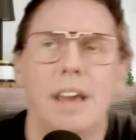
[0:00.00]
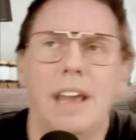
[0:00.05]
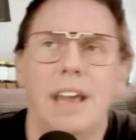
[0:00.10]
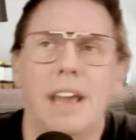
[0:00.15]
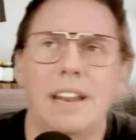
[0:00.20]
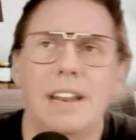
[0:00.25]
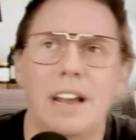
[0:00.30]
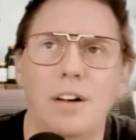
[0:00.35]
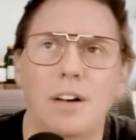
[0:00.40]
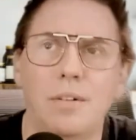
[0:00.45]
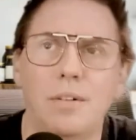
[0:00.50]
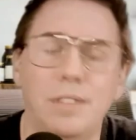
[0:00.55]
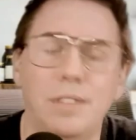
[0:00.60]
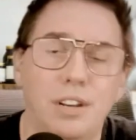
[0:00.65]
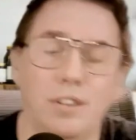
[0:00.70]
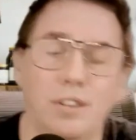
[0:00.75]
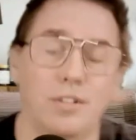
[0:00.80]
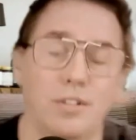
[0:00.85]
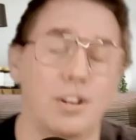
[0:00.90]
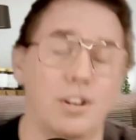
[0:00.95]
And now,
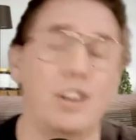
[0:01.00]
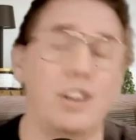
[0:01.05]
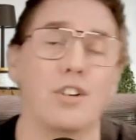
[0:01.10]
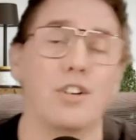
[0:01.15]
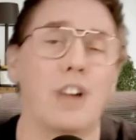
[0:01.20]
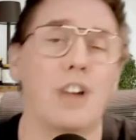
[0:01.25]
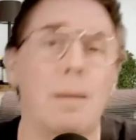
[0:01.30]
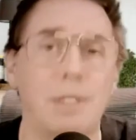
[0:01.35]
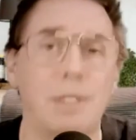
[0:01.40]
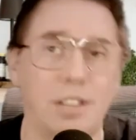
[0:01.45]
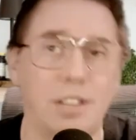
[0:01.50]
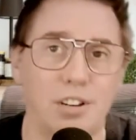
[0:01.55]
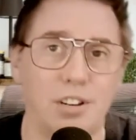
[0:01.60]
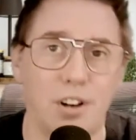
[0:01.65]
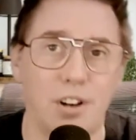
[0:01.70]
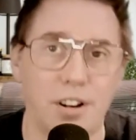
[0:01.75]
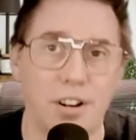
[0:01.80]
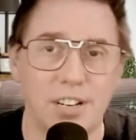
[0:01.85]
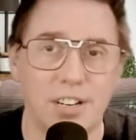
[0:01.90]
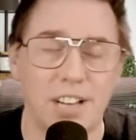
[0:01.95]
you know, you're coming to the
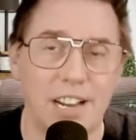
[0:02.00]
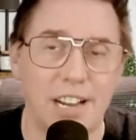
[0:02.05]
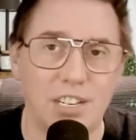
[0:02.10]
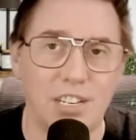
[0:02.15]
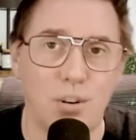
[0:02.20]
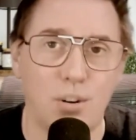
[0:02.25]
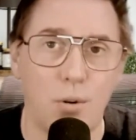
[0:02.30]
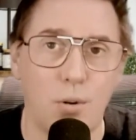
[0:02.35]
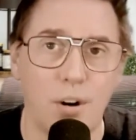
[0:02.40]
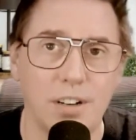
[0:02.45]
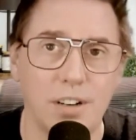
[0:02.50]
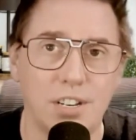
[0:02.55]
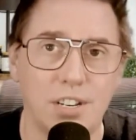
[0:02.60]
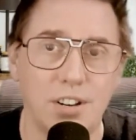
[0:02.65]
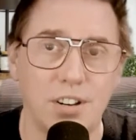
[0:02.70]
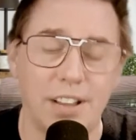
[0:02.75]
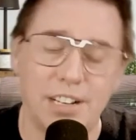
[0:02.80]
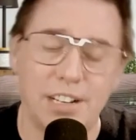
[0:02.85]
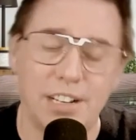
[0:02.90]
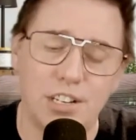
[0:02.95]
dark side, Taurus.
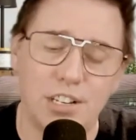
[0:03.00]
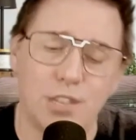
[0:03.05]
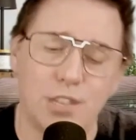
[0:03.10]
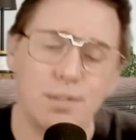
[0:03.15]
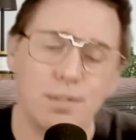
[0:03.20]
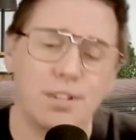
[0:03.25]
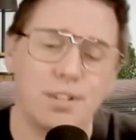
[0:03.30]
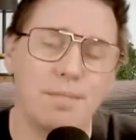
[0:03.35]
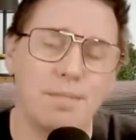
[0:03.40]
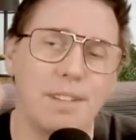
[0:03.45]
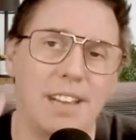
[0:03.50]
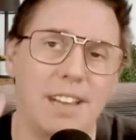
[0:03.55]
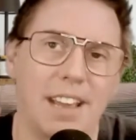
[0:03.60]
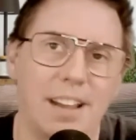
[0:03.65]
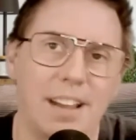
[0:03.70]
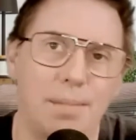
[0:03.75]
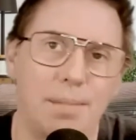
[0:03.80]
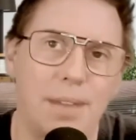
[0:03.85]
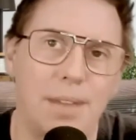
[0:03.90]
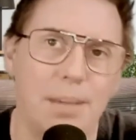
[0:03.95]
You're like, just throw some money
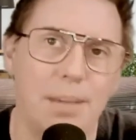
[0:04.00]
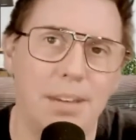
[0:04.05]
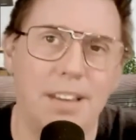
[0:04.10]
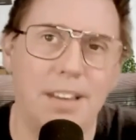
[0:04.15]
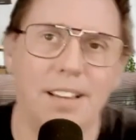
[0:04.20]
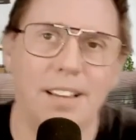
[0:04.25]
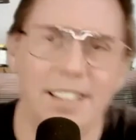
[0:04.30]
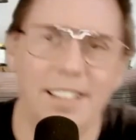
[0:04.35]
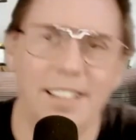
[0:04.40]
at it, baby.